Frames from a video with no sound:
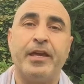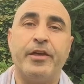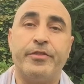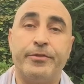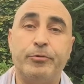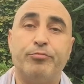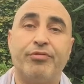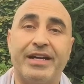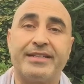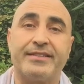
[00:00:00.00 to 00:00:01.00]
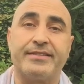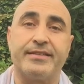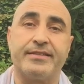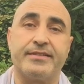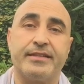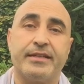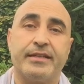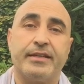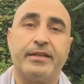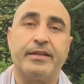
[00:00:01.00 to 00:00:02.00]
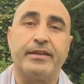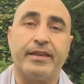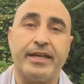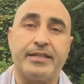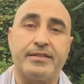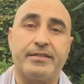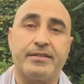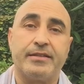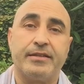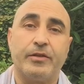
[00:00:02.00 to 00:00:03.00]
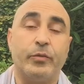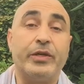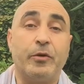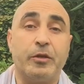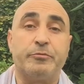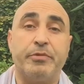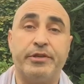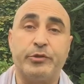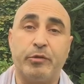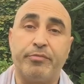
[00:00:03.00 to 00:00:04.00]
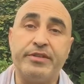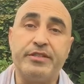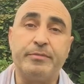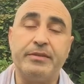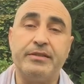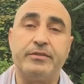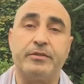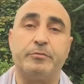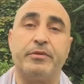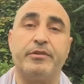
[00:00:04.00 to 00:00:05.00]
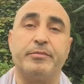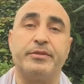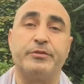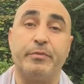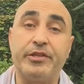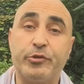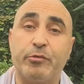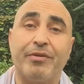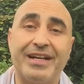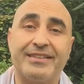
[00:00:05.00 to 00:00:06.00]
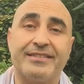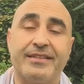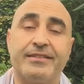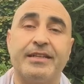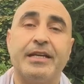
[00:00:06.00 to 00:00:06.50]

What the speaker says: through practices that we call spiritual principles or spiritual practices,